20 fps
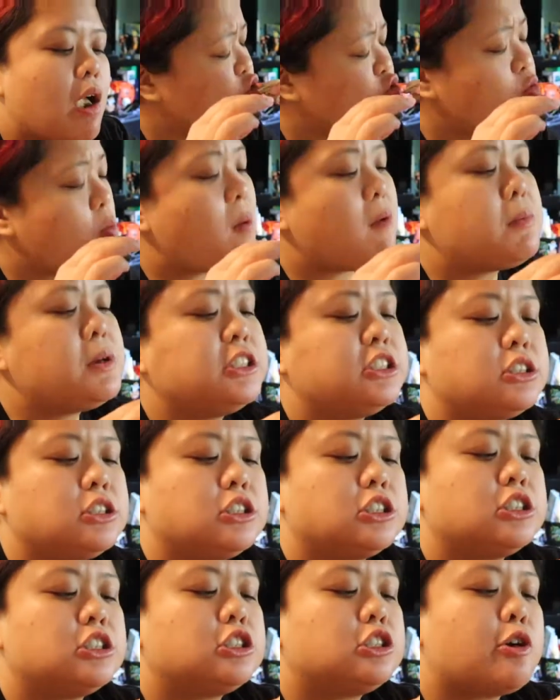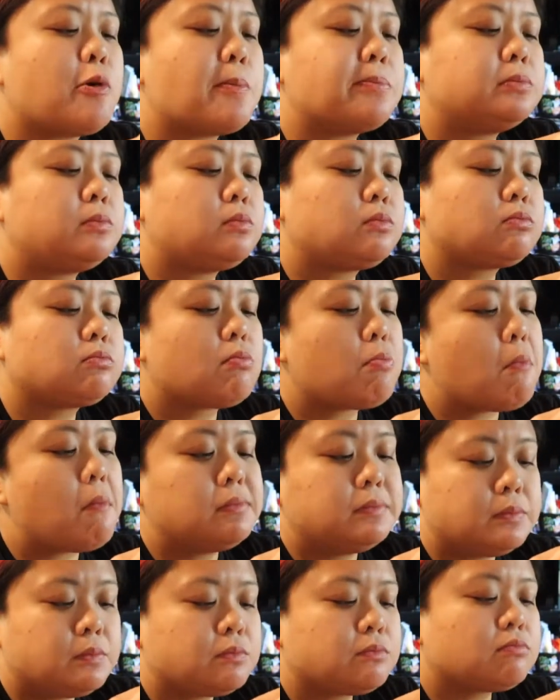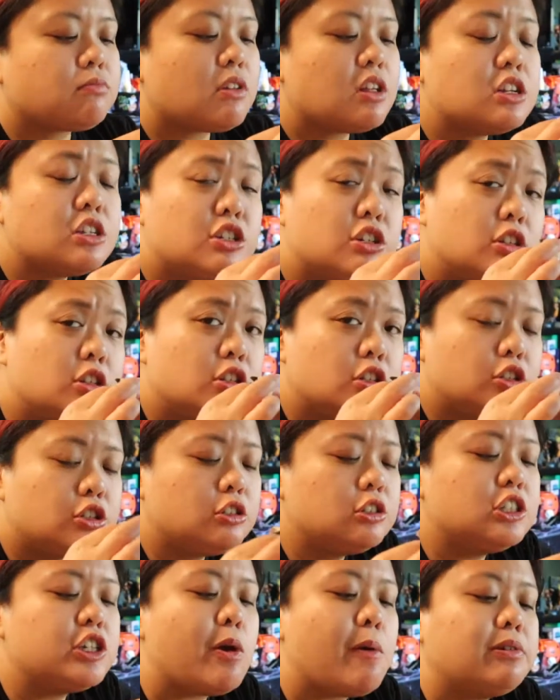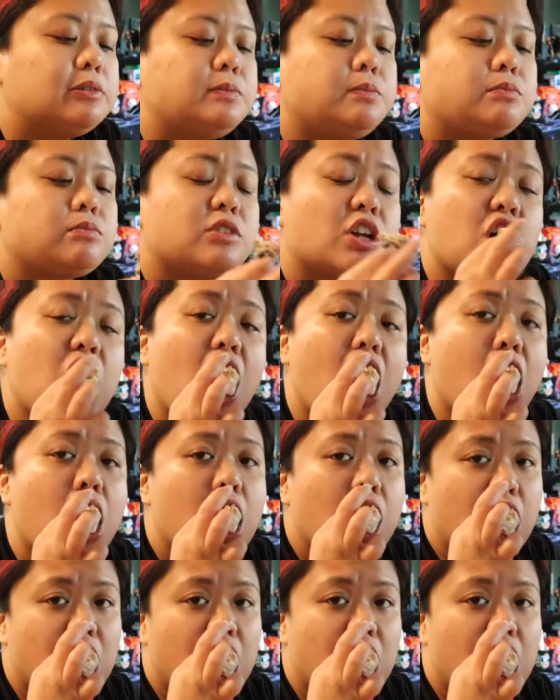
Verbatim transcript: The meat's still, still, a little juicy. Yeah.